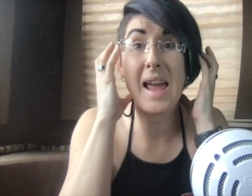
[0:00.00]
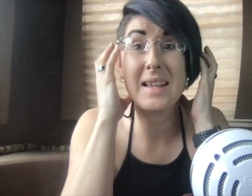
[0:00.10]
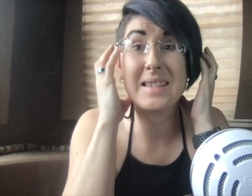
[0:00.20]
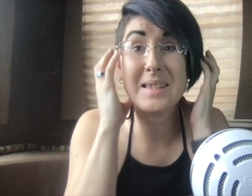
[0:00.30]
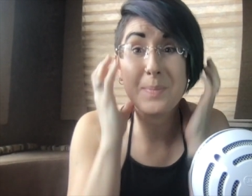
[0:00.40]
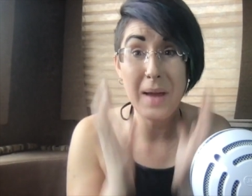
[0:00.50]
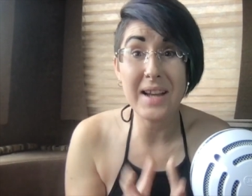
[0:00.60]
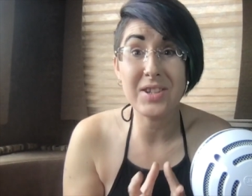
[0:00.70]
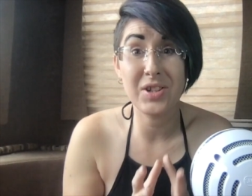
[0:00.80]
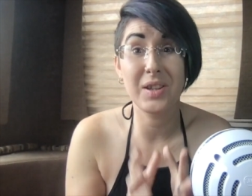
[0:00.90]

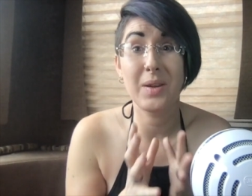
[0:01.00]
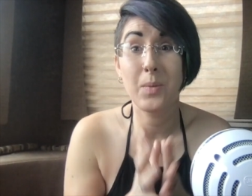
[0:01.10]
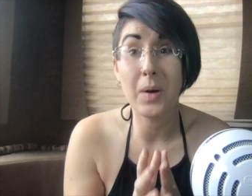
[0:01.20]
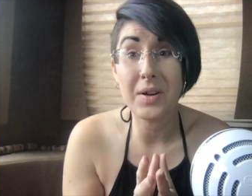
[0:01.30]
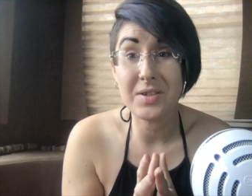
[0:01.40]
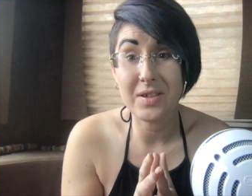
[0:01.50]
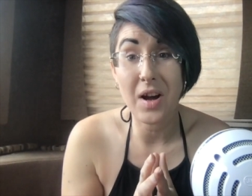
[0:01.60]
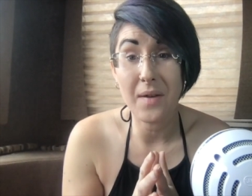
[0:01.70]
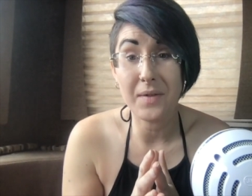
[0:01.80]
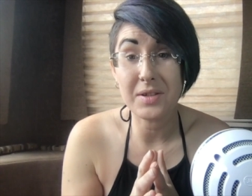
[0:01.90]
especially words and
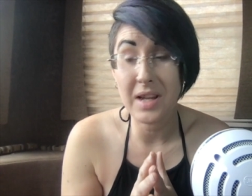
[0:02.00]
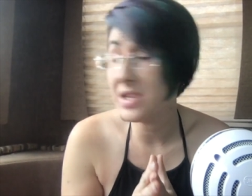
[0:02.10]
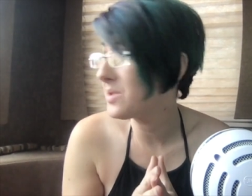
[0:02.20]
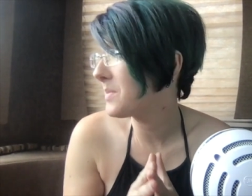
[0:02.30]
conversation,